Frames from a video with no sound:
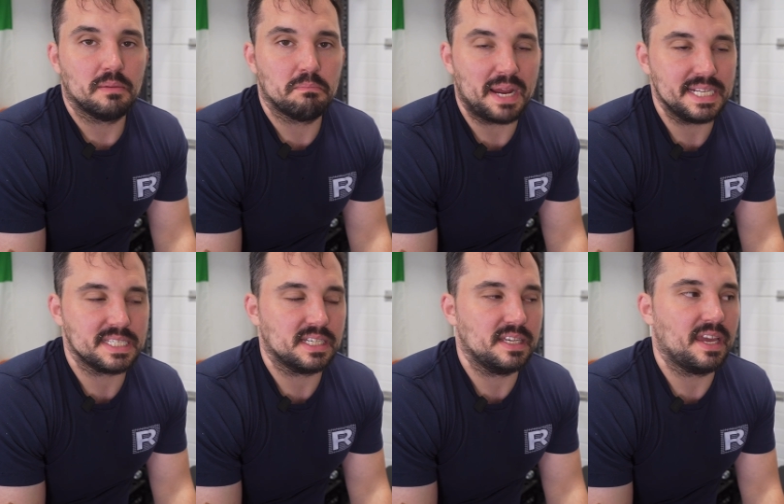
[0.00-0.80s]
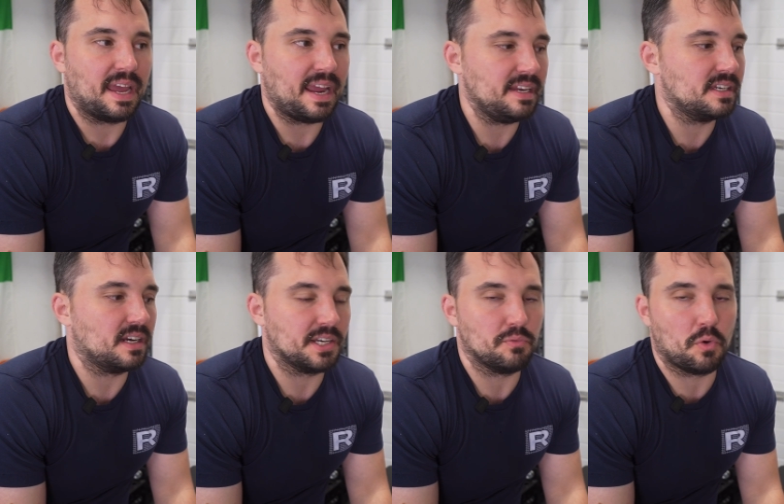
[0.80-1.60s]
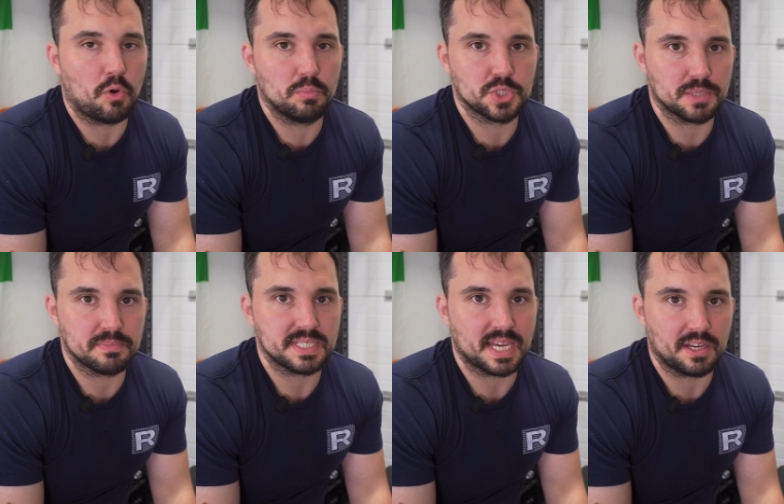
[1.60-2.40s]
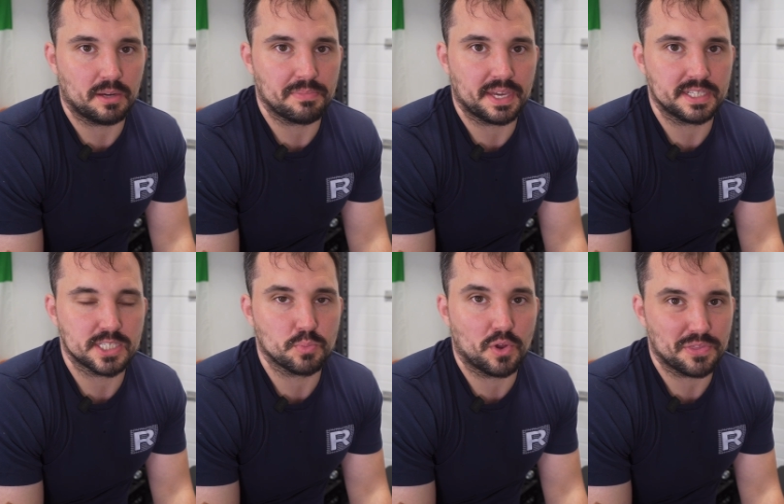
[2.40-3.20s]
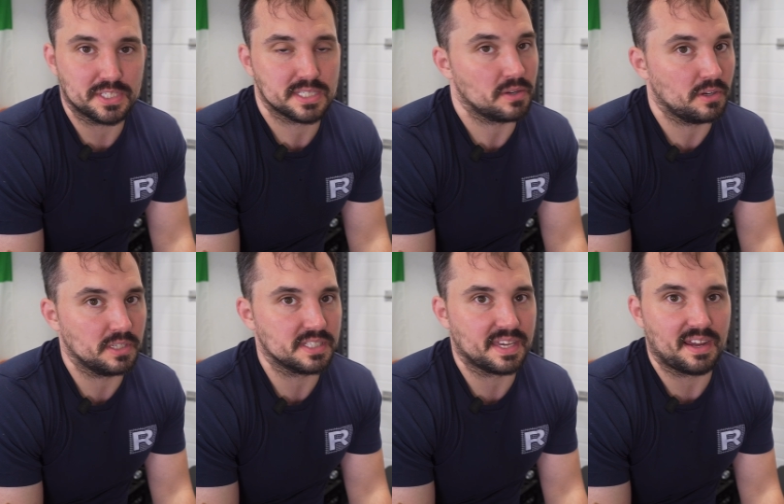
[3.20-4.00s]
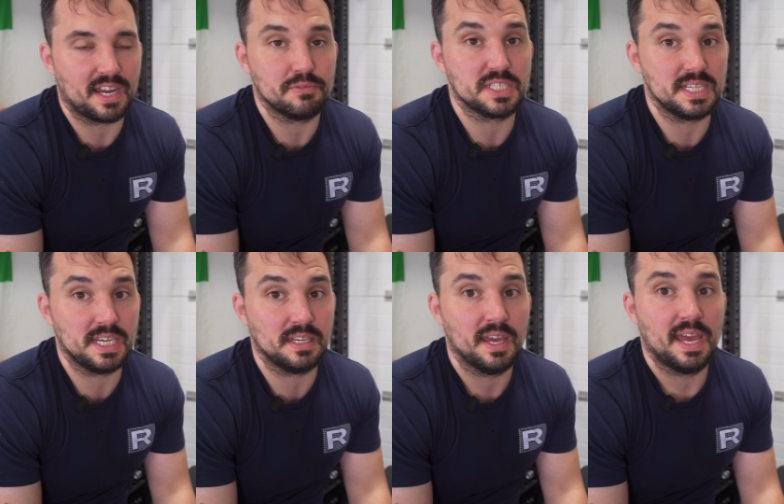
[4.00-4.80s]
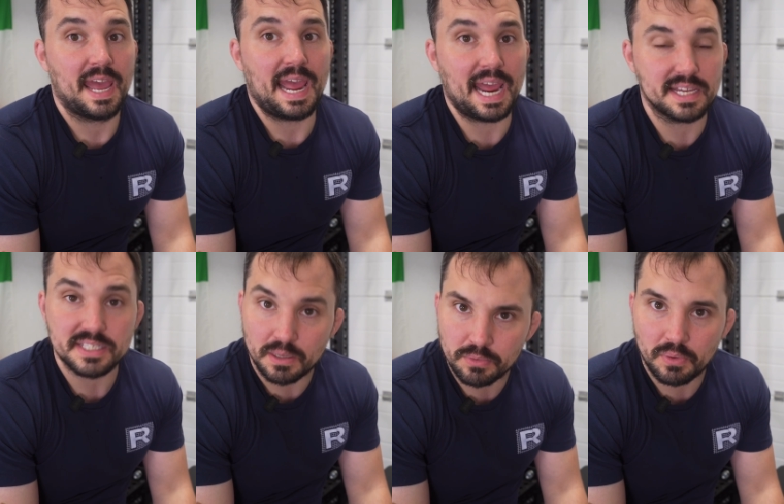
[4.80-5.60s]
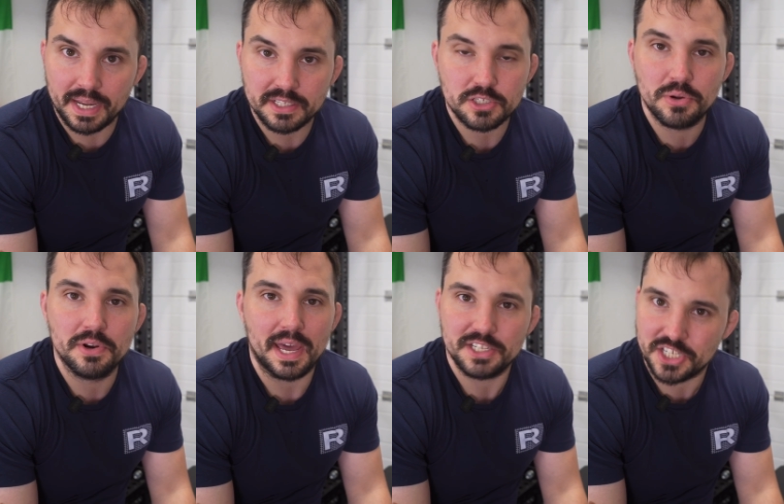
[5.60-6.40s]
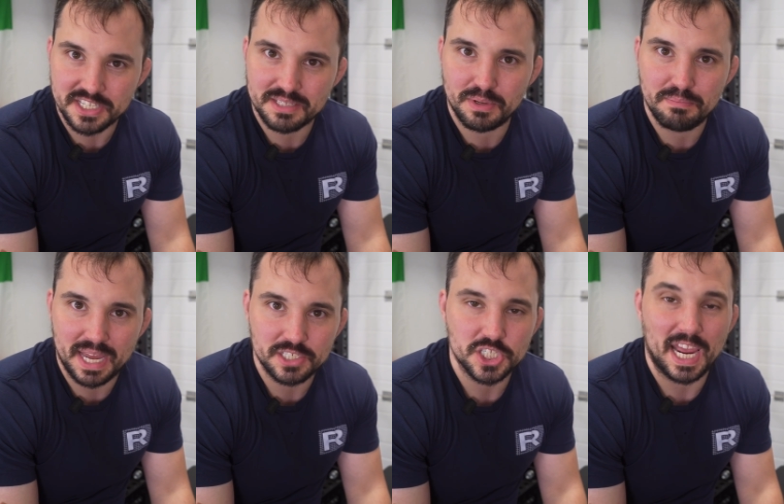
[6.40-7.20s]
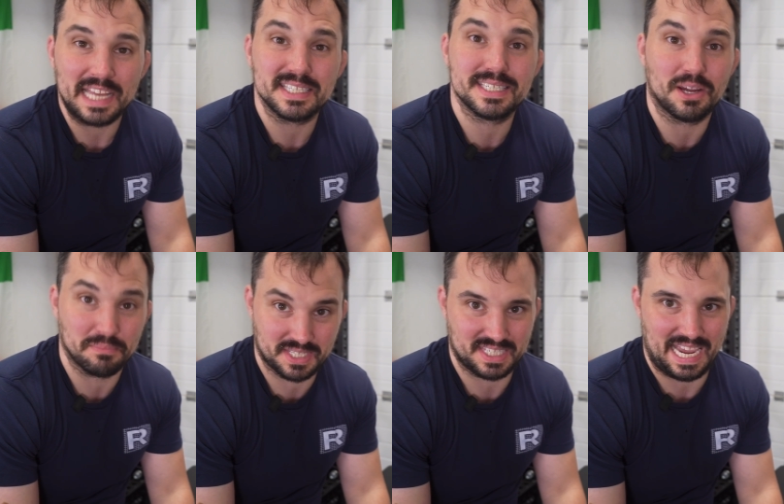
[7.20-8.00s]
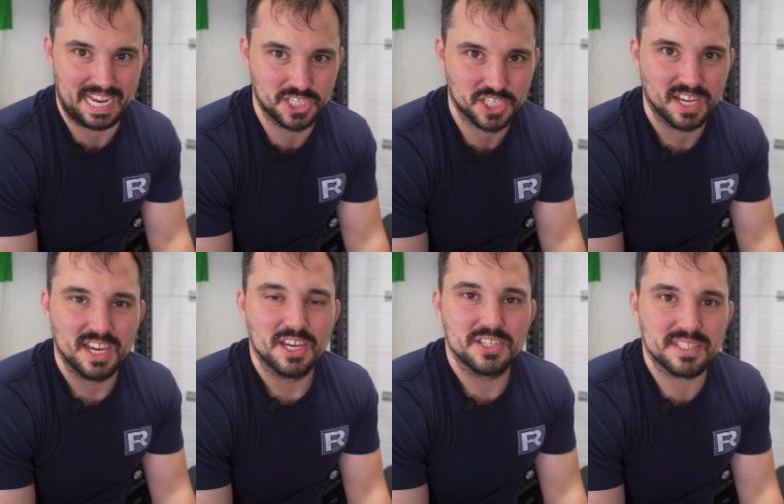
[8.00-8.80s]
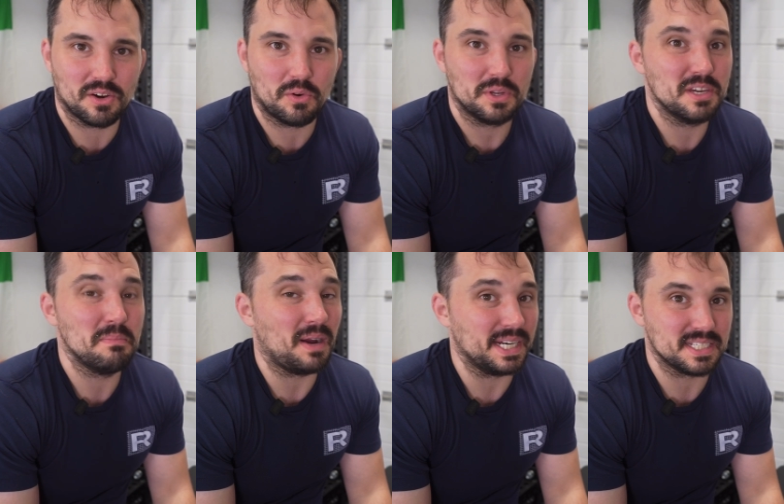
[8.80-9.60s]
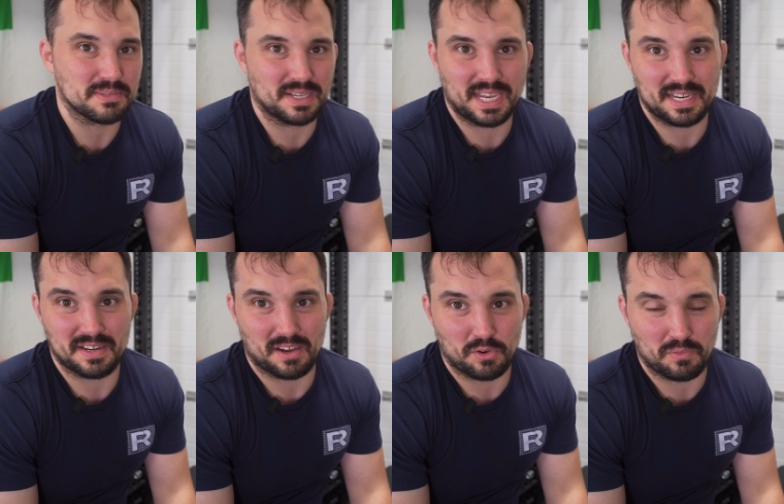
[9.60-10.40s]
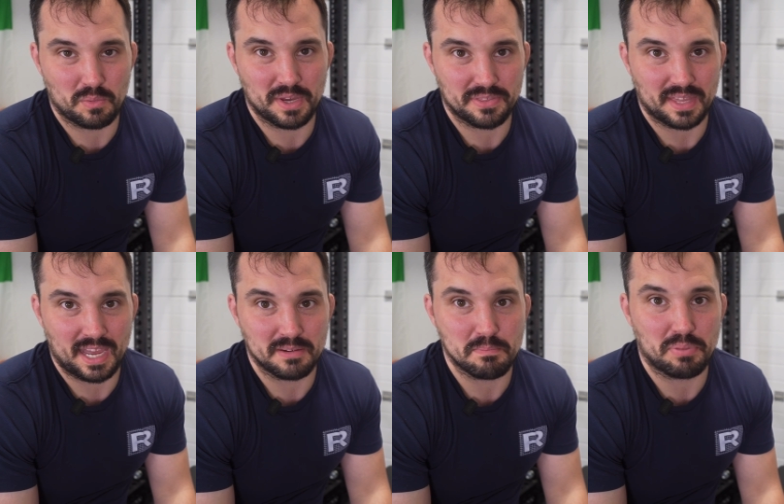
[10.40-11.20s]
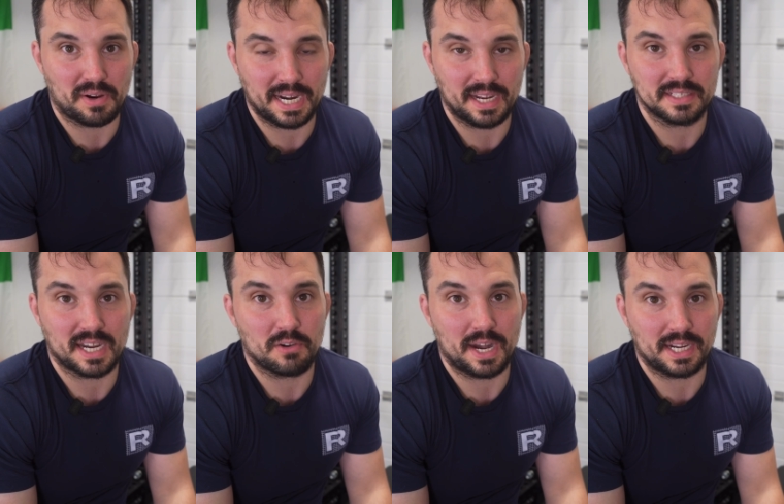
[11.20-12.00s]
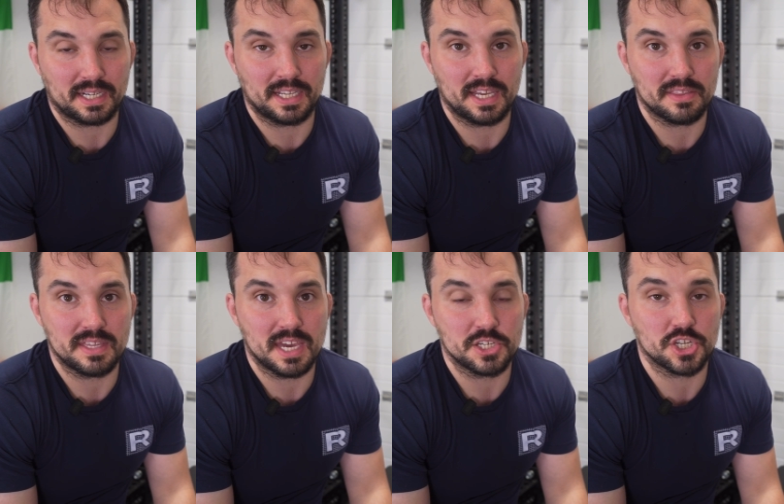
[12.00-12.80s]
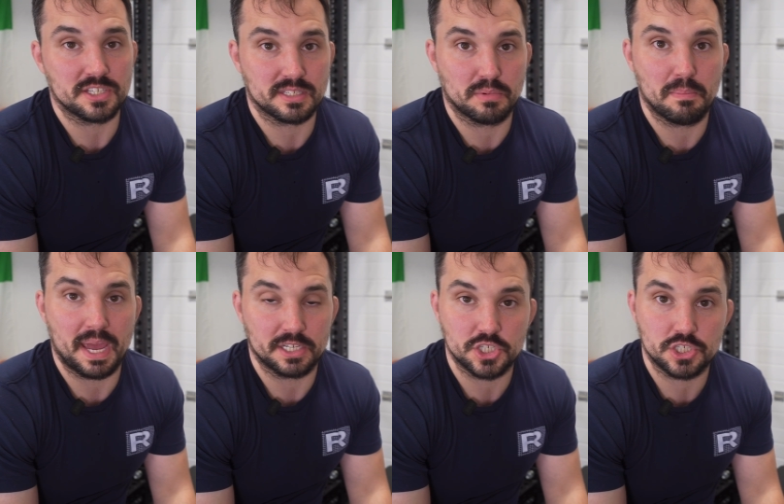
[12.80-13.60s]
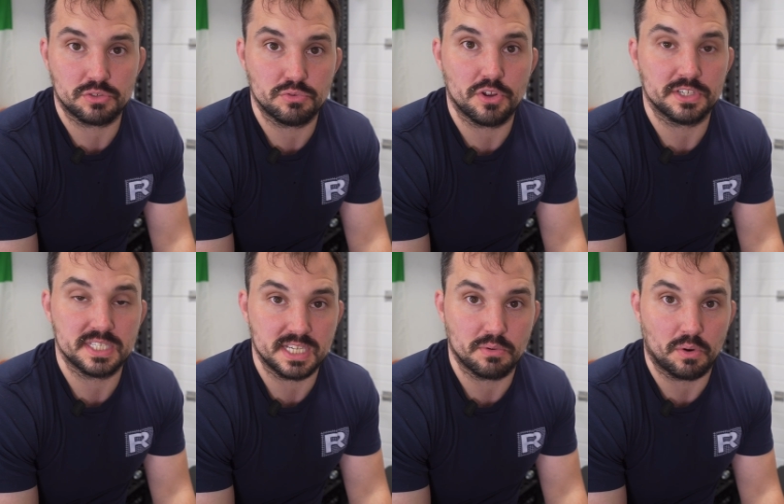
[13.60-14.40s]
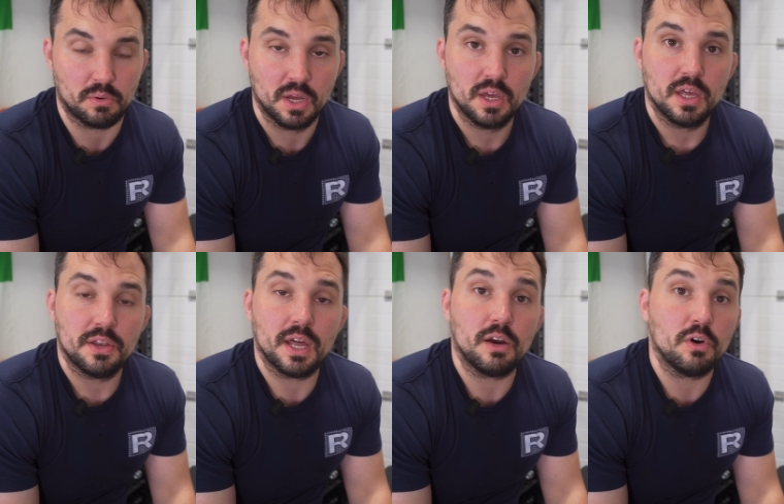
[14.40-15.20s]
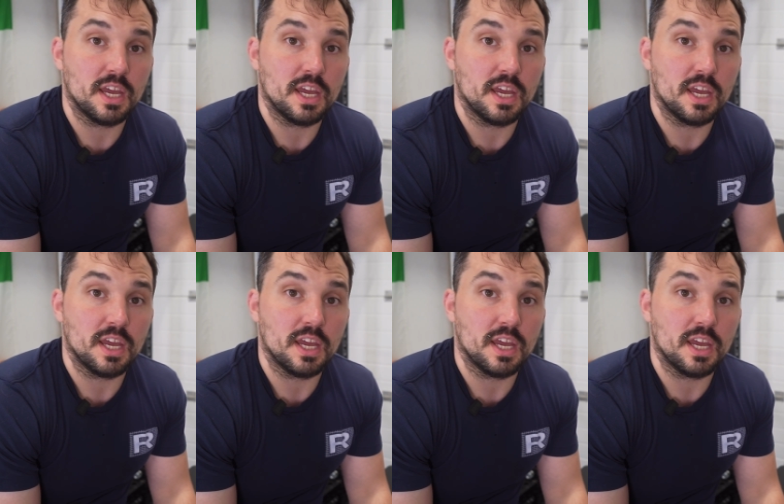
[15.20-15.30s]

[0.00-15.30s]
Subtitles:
Basically any kind of home gym setup that it's worth a salt that I've seen has upgraded to an adjustable bench at some stage. So you might as well get it over with and buy directly the adjustable bench 2.0. Now,